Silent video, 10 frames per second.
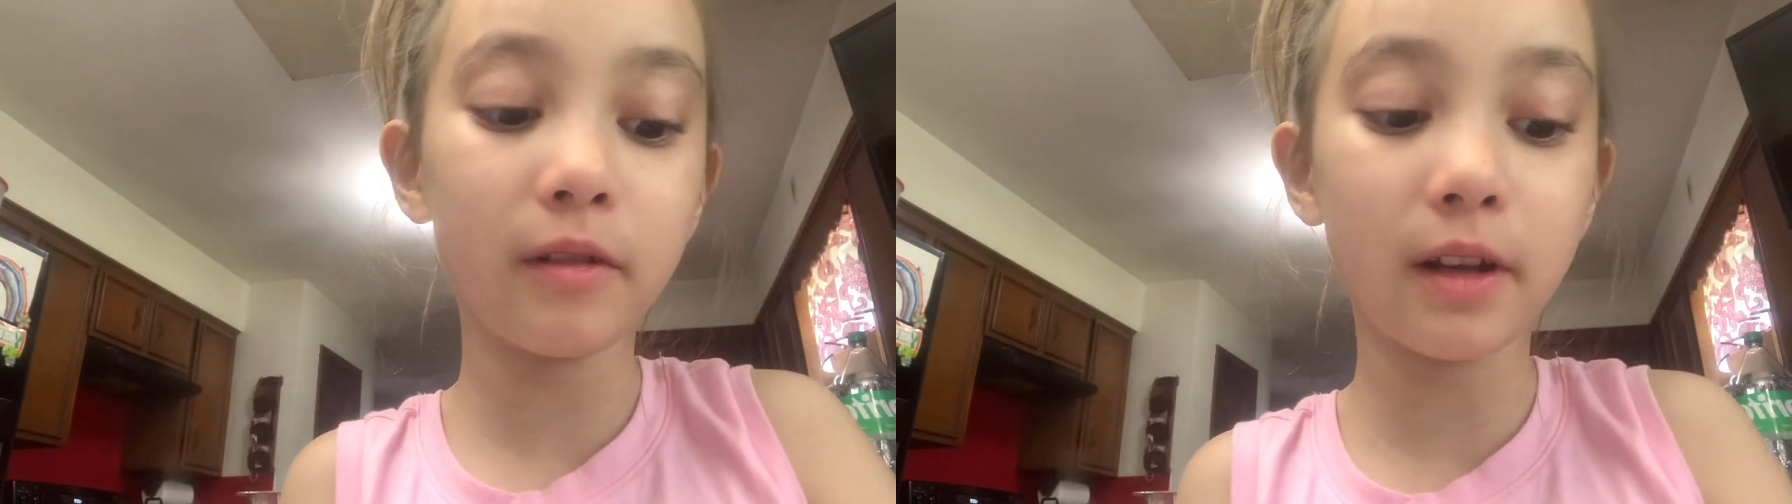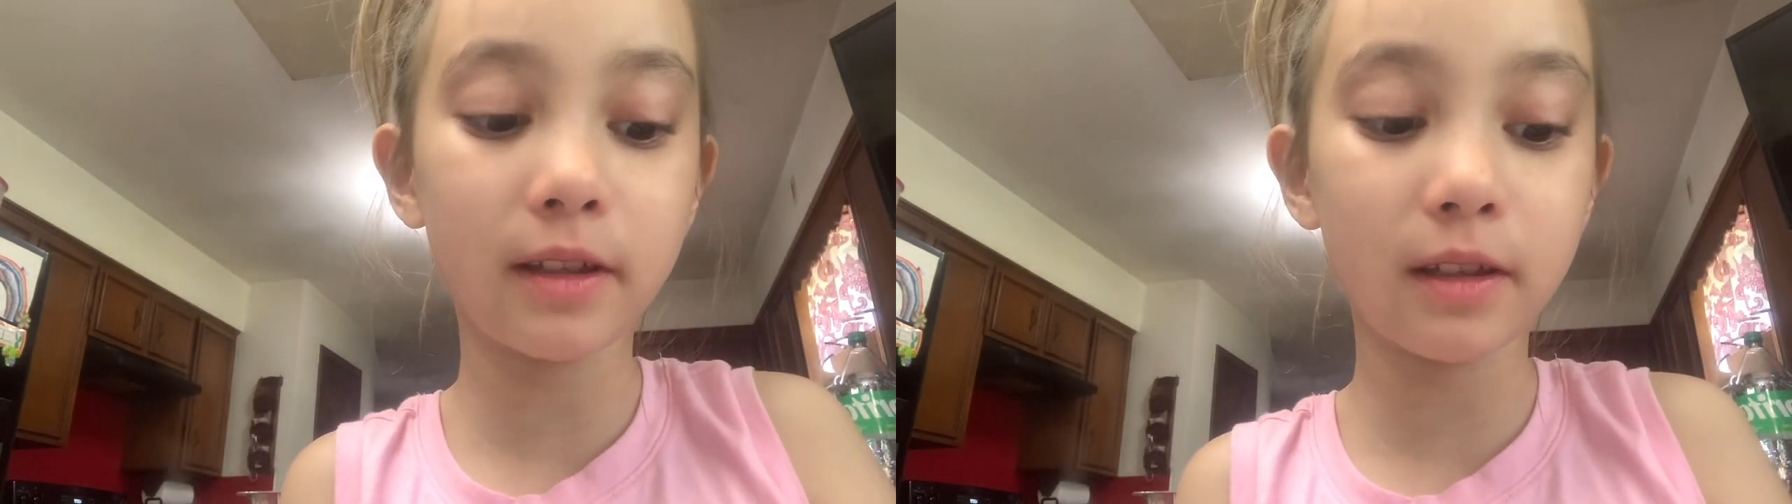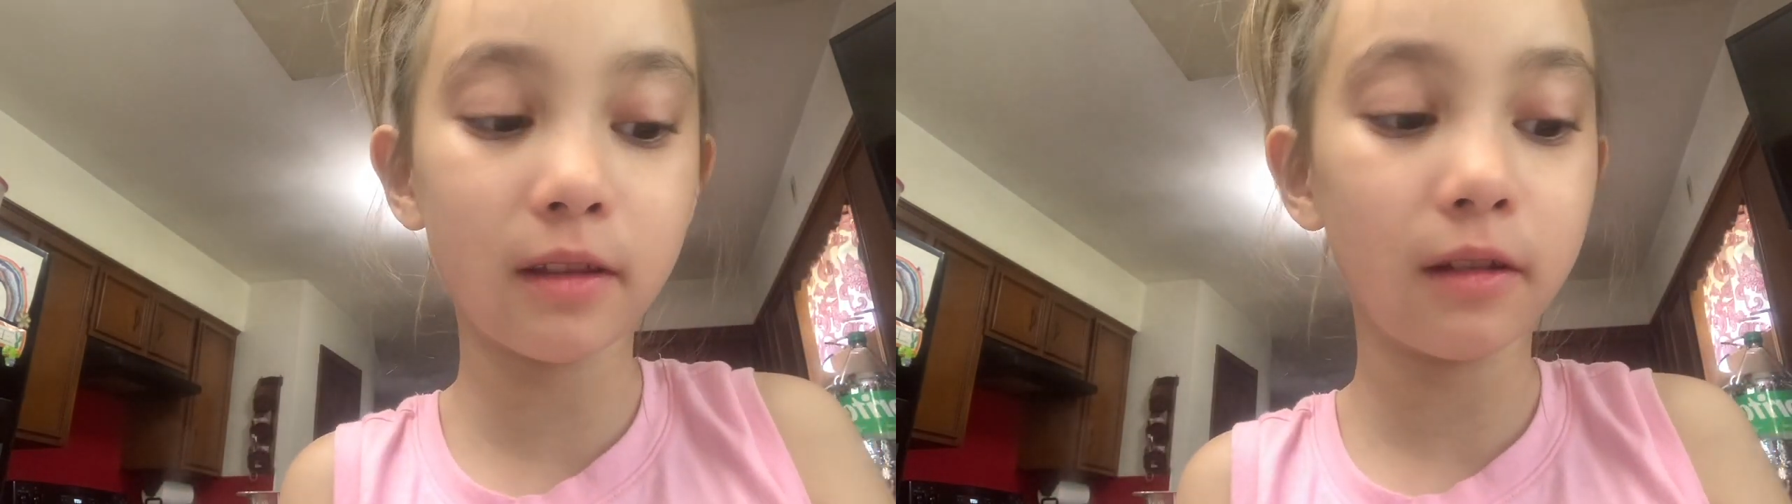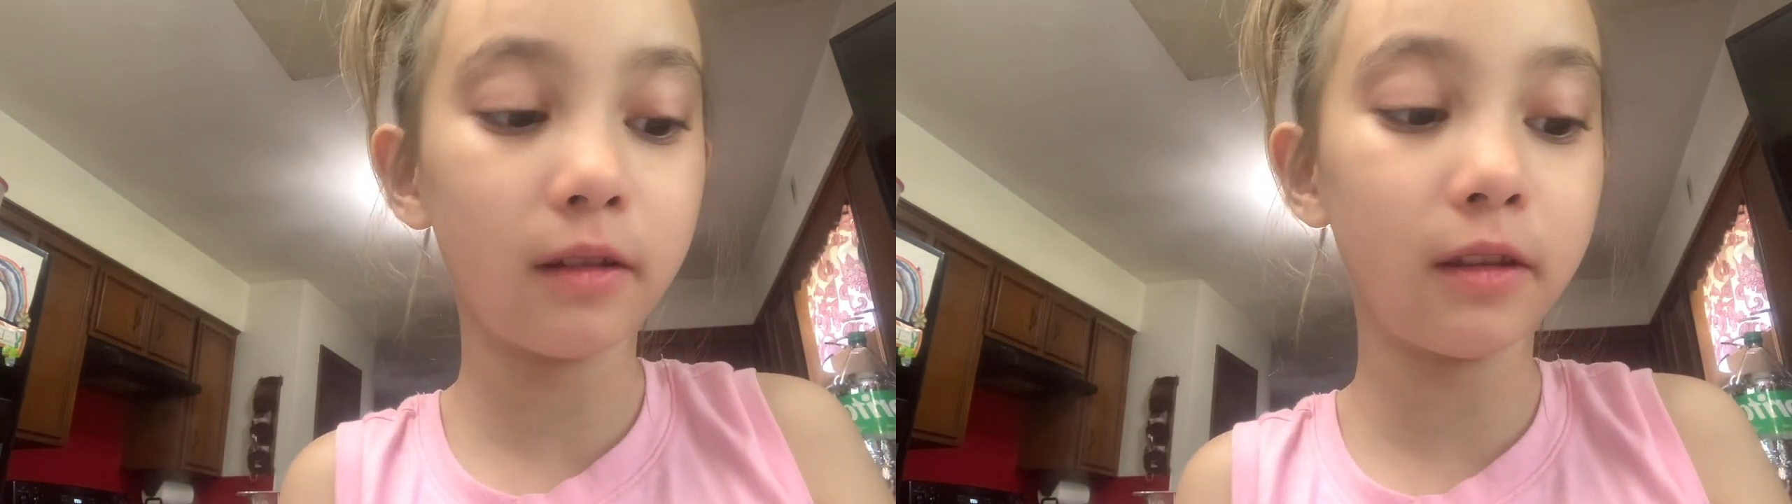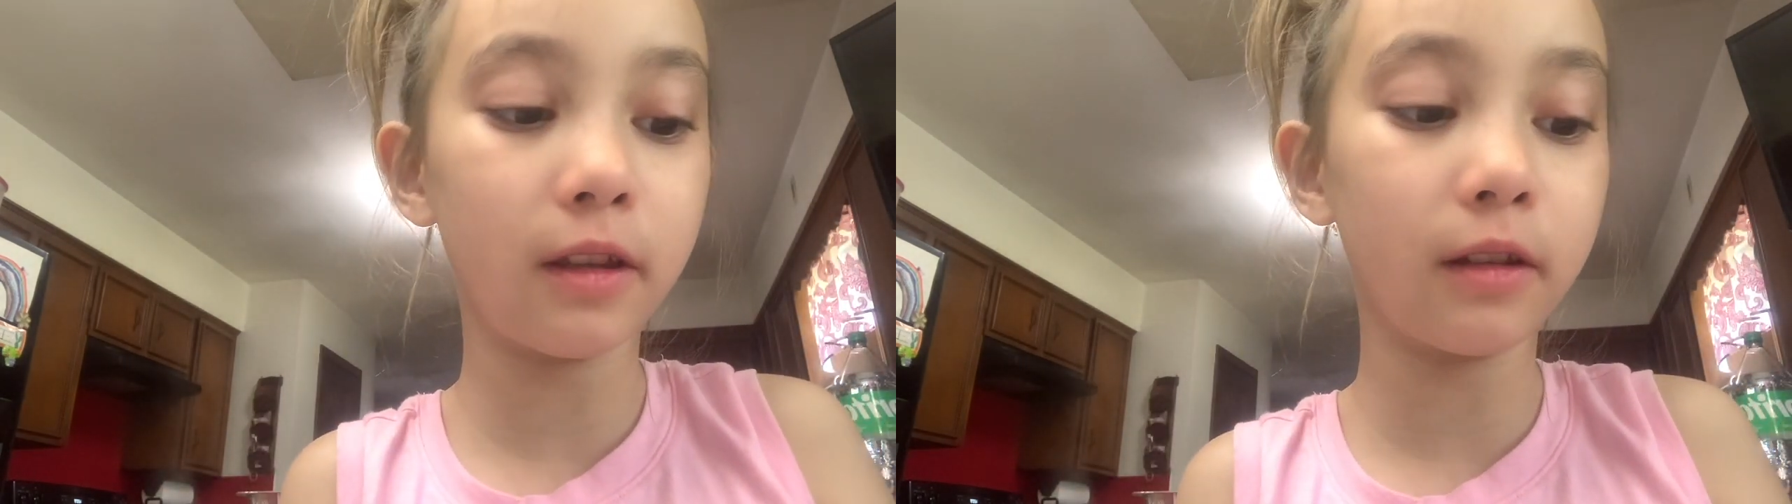This,
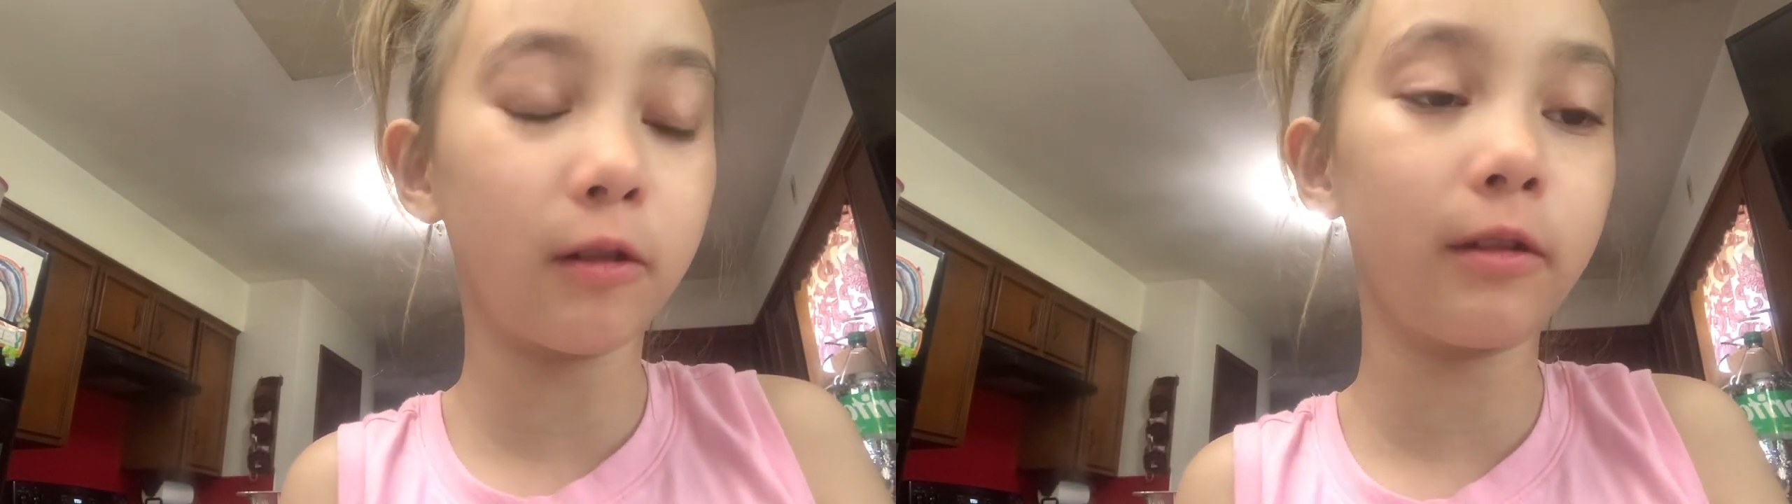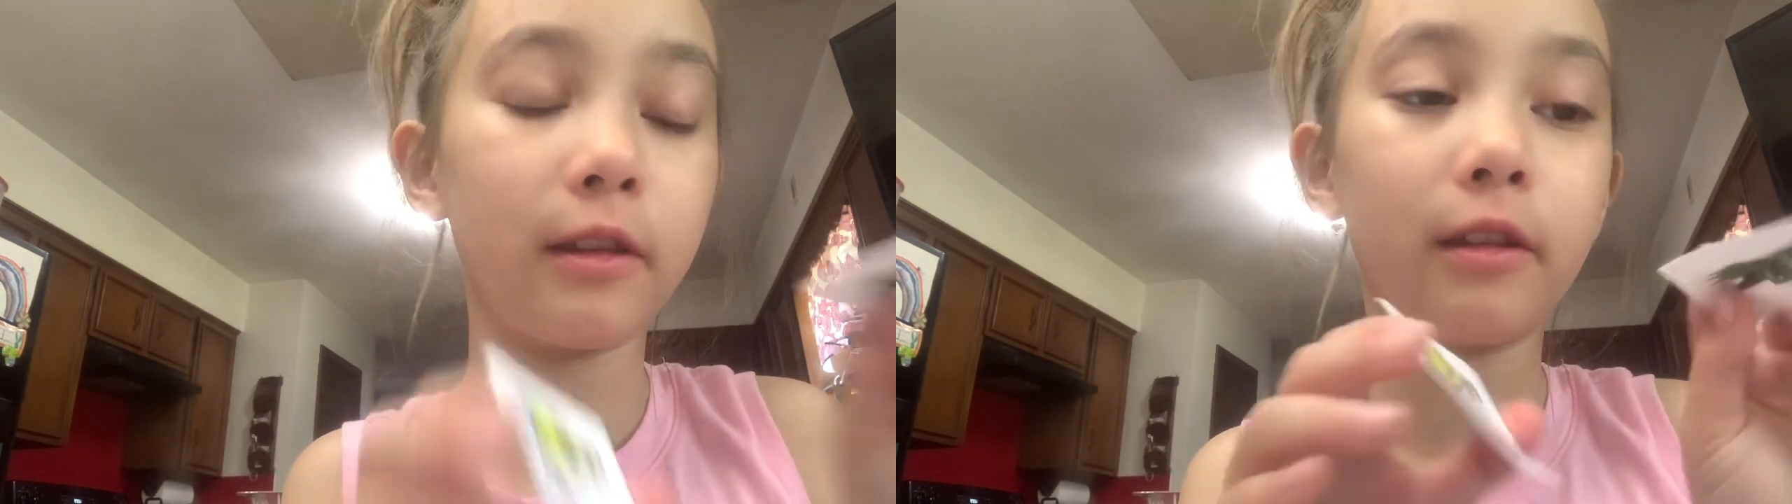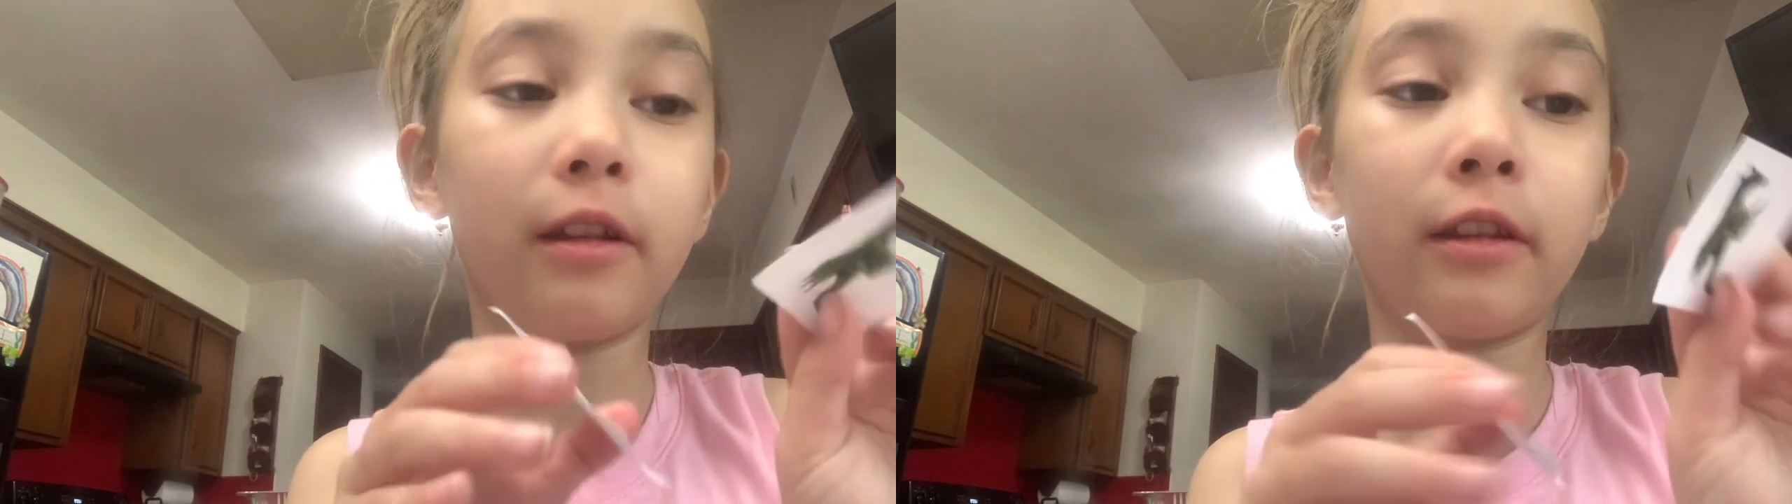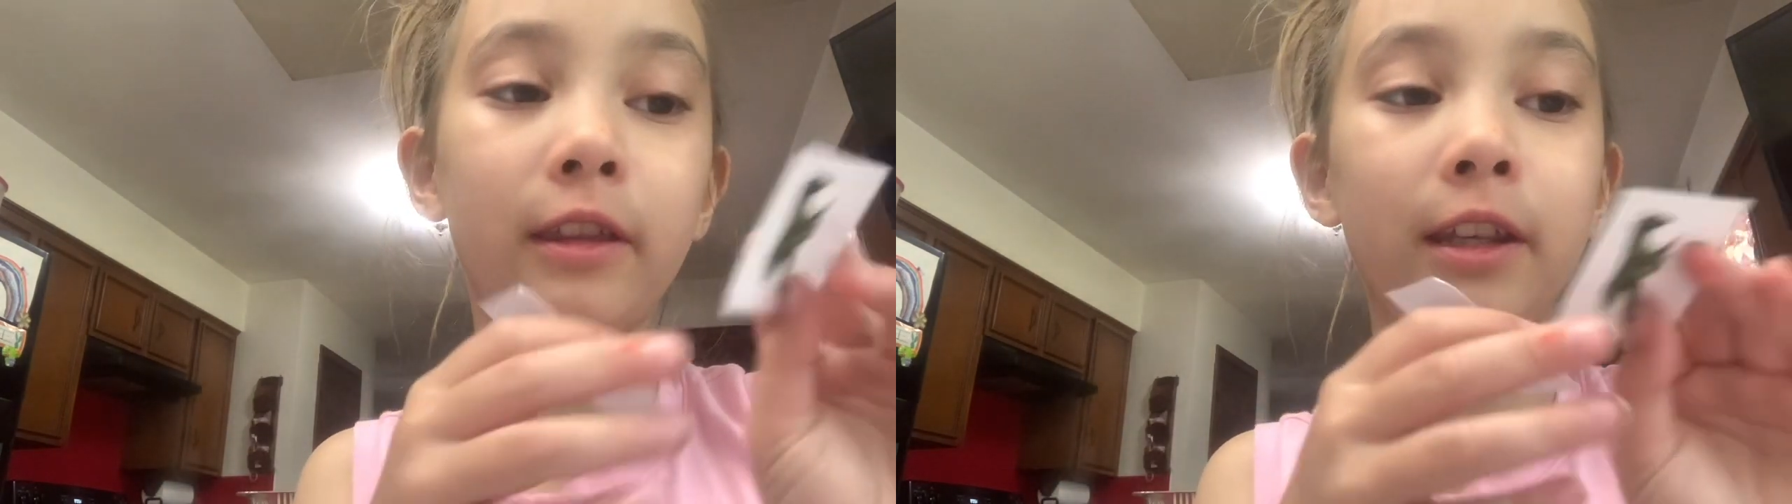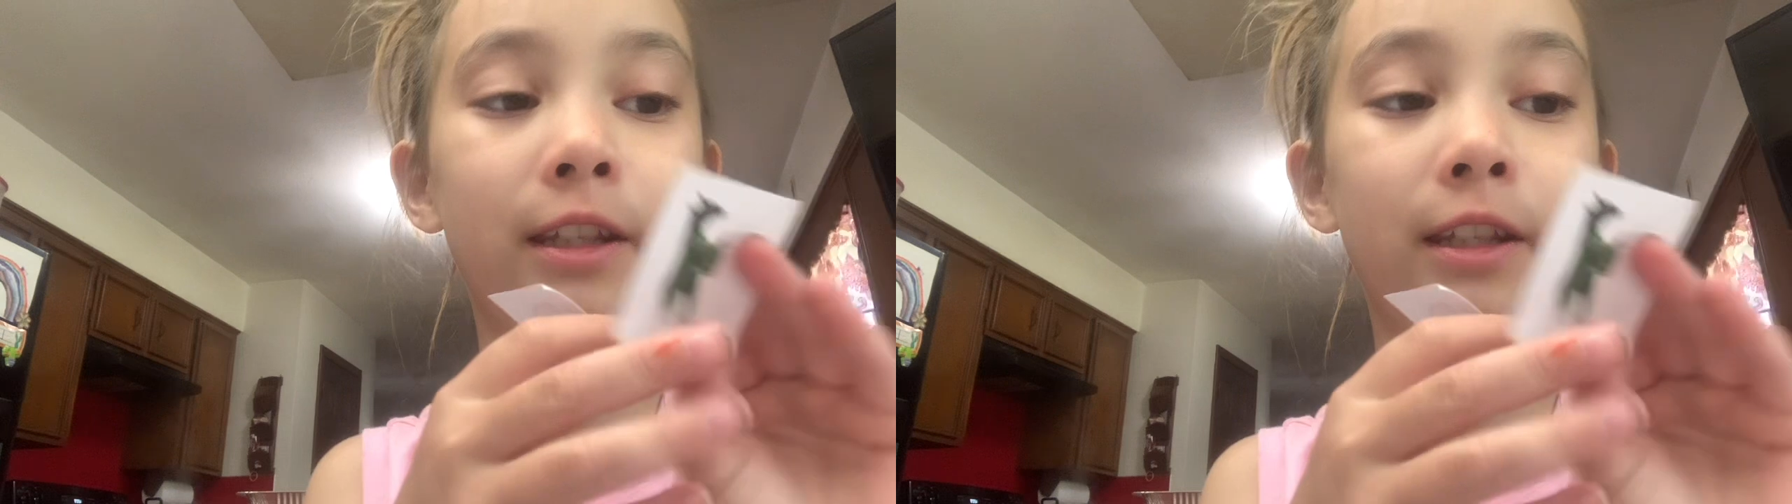the the